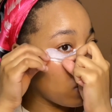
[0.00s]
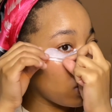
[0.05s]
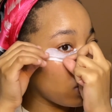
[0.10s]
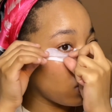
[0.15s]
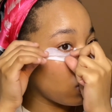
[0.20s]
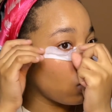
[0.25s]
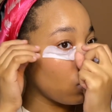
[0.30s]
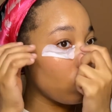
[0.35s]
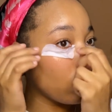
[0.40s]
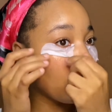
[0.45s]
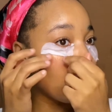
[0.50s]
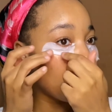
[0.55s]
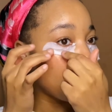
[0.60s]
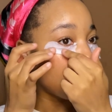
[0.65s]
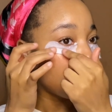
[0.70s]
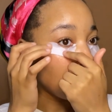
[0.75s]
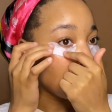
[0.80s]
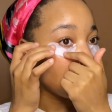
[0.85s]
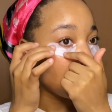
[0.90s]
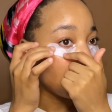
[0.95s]
a little bit, but
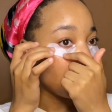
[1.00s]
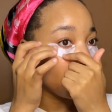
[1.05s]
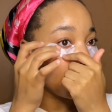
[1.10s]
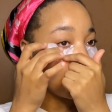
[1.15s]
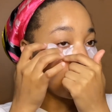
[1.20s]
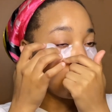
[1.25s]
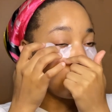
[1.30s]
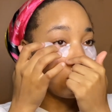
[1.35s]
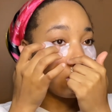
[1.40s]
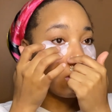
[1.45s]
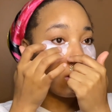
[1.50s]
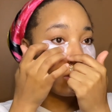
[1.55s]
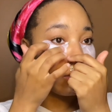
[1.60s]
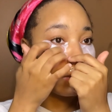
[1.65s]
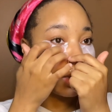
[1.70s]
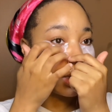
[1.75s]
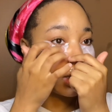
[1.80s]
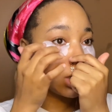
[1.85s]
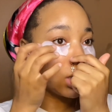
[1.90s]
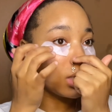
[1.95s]
put it directly on my
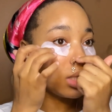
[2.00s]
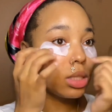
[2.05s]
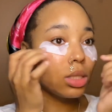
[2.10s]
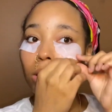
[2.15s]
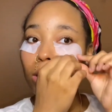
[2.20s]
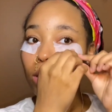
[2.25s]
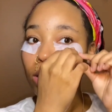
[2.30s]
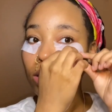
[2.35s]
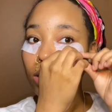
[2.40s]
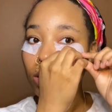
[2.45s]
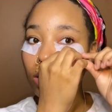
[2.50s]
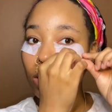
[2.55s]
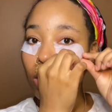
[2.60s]
cheeks because